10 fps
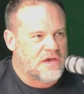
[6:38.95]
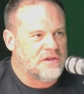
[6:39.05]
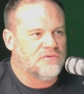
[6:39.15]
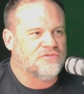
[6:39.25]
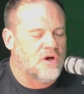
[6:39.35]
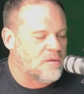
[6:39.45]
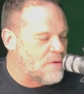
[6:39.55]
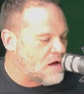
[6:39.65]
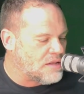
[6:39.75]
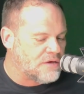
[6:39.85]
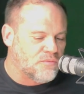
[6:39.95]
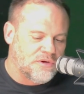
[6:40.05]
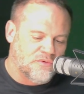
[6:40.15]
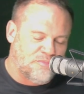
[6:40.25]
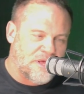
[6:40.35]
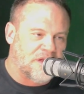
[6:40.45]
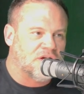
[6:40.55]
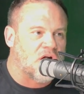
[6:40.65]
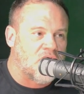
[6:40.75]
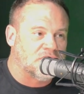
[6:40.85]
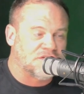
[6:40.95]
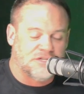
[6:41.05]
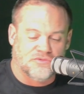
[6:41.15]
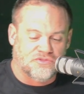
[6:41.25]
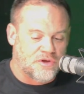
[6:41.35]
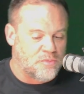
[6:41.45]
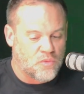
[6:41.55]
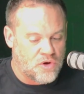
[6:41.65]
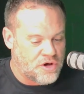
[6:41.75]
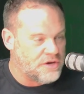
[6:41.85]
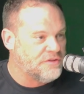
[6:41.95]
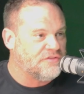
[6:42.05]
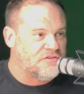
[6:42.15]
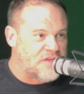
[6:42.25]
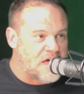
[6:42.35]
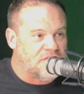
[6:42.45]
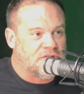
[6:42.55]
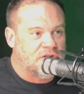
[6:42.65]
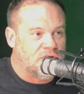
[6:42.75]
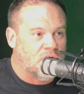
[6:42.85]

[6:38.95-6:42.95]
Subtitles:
and he was talking about like when he was playing in college and he was the number one and this and that, and